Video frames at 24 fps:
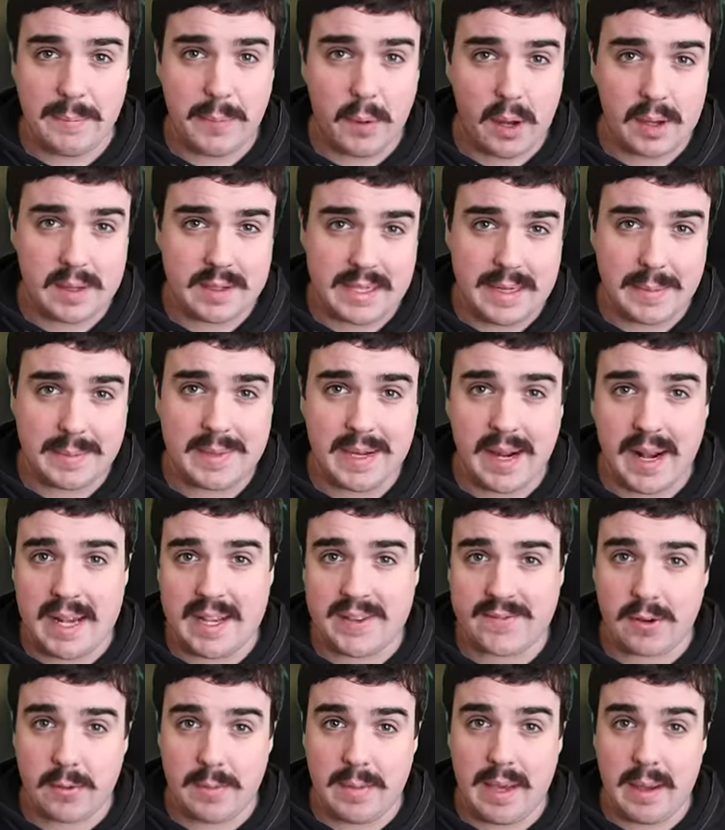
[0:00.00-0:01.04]
bought zip ties
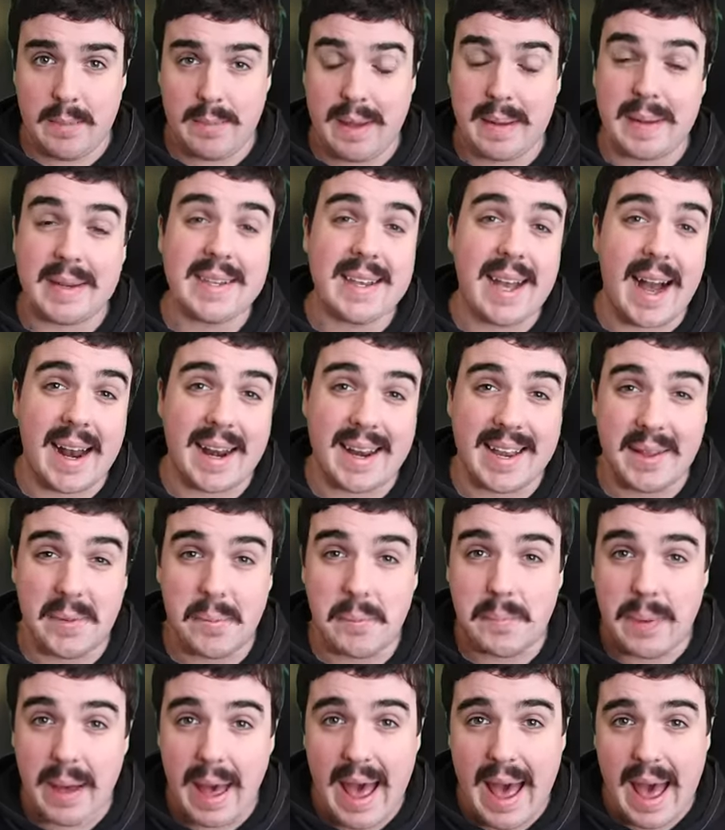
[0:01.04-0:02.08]
from him and got him
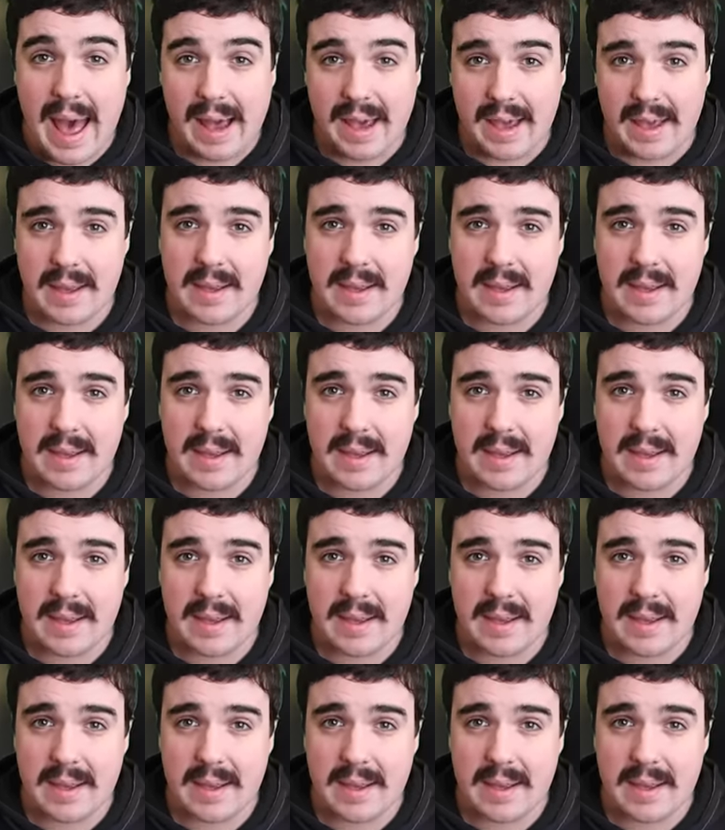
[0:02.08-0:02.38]
back.